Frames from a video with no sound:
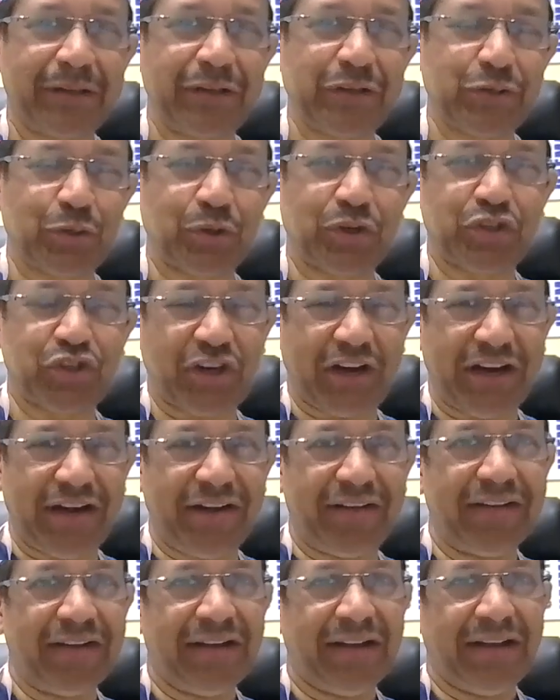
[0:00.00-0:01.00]
So a
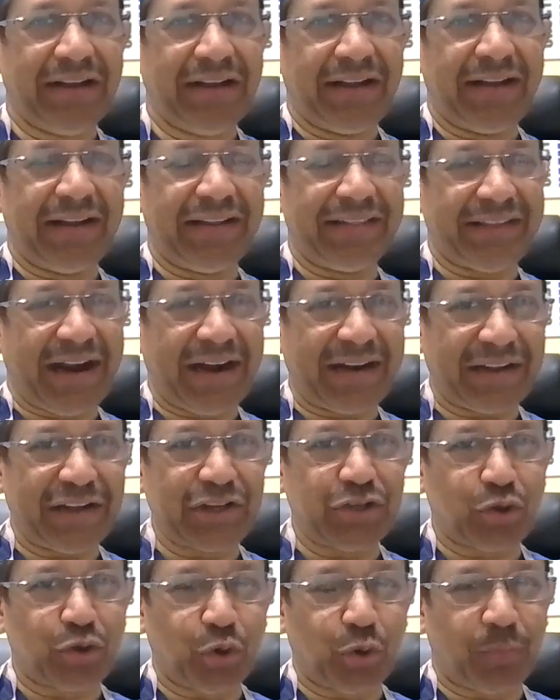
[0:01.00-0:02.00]
child in that
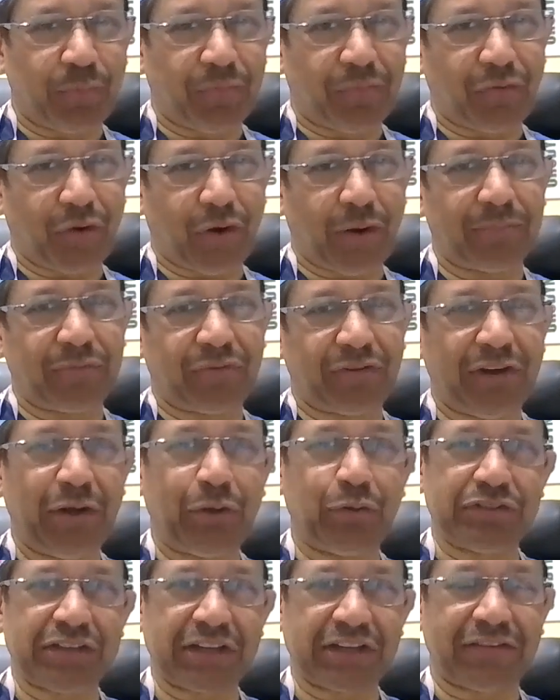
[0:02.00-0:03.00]
age group from 3
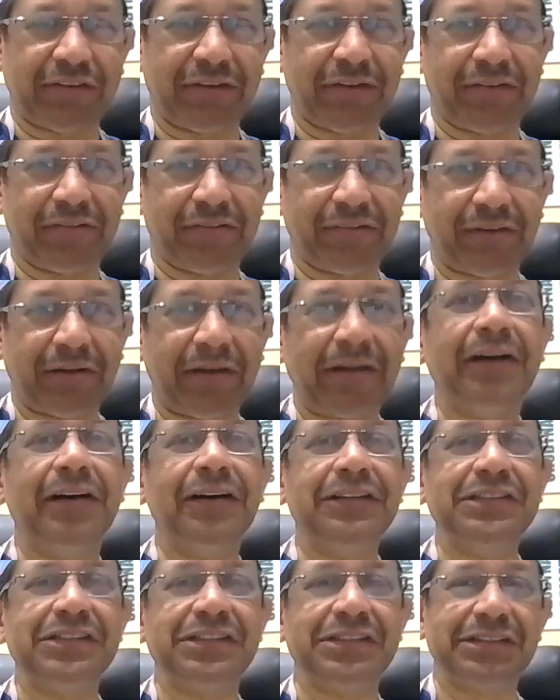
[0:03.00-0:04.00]
to 6 years
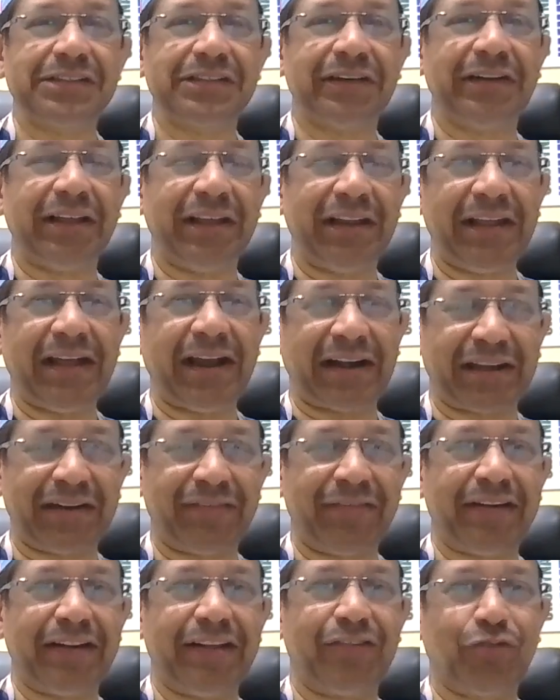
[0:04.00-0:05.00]
learns the daily
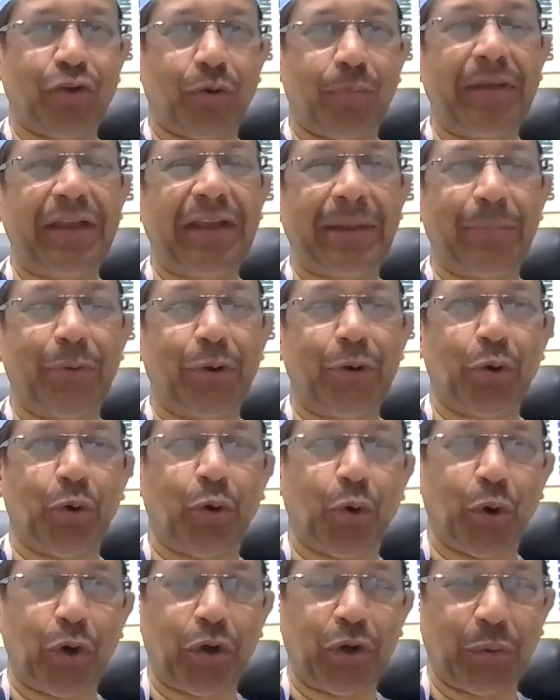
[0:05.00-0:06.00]
activities of being able to
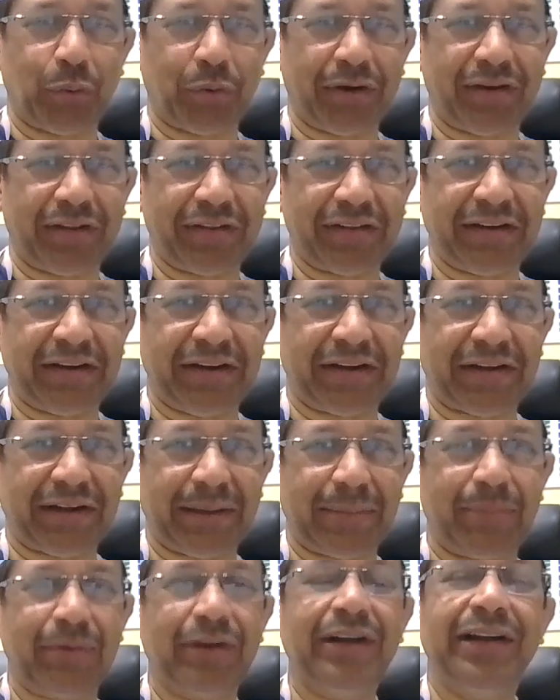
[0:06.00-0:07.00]
hold urine in the
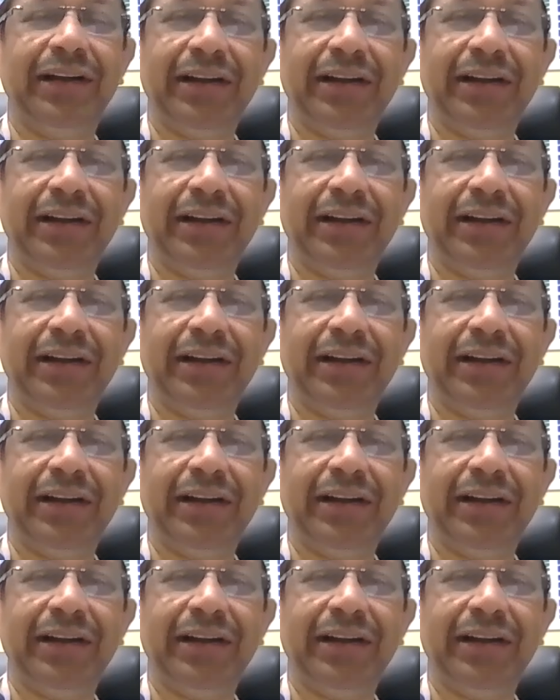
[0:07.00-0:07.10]
daytime,